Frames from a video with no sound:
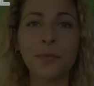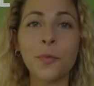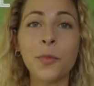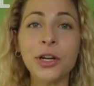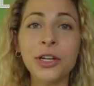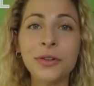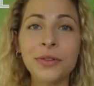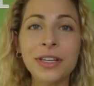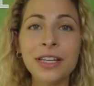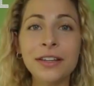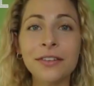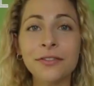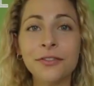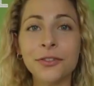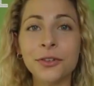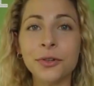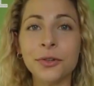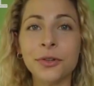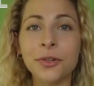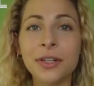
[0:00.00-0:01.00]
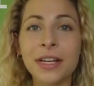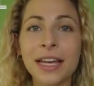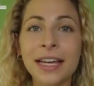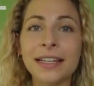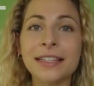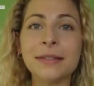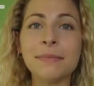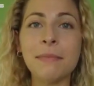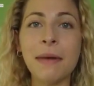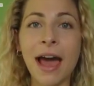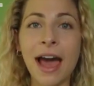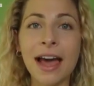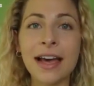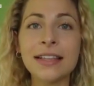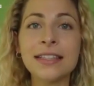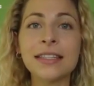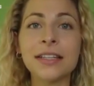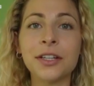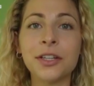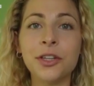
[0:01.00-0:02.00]
When you eat food, its
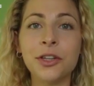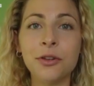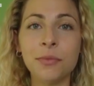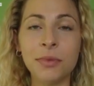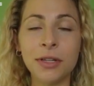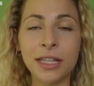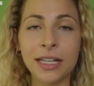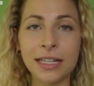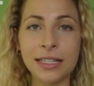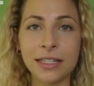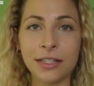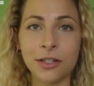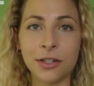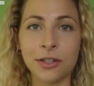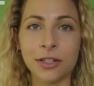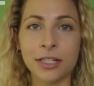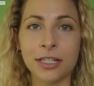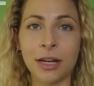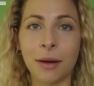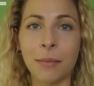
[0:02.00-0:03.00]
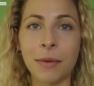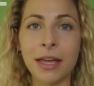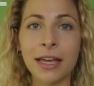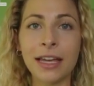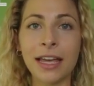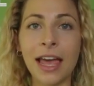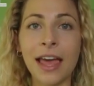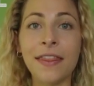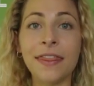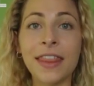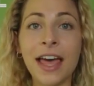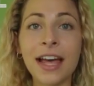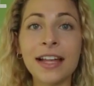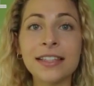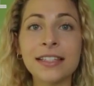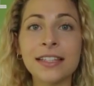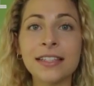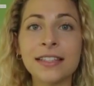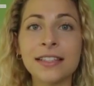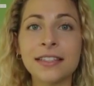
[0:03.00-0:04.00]
mass accumulates in your stomach, and
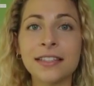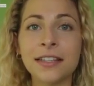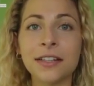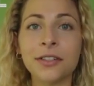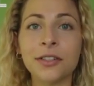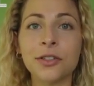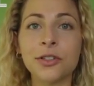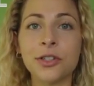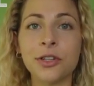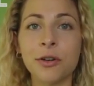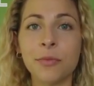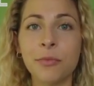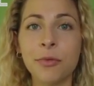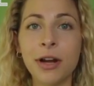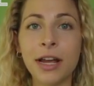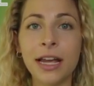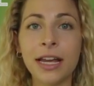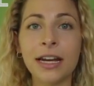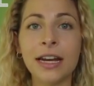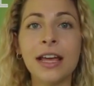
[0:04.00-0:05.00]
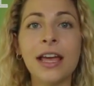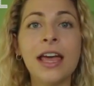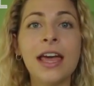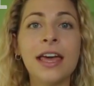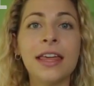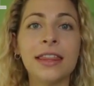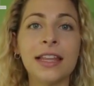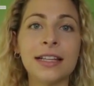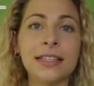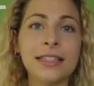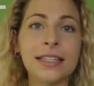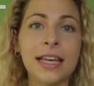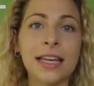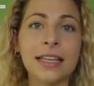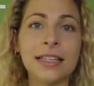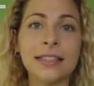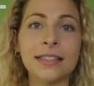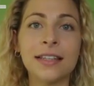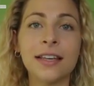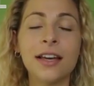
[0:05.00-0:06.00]
that sends a signal to your brain that
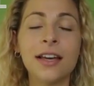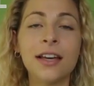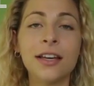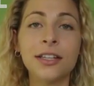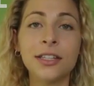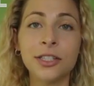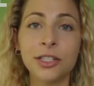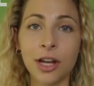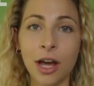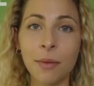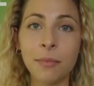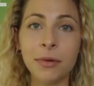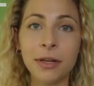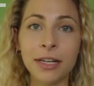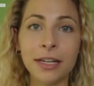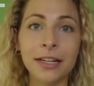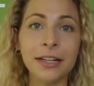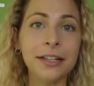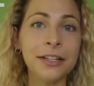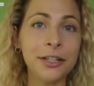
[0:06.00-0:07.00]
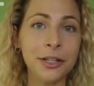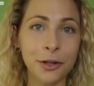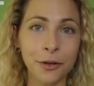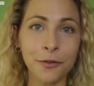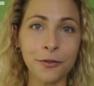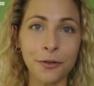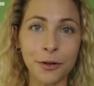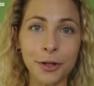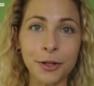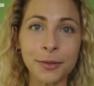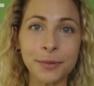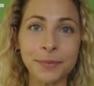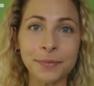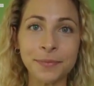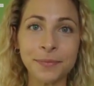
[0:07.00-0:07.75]
says, stop eating, you're full.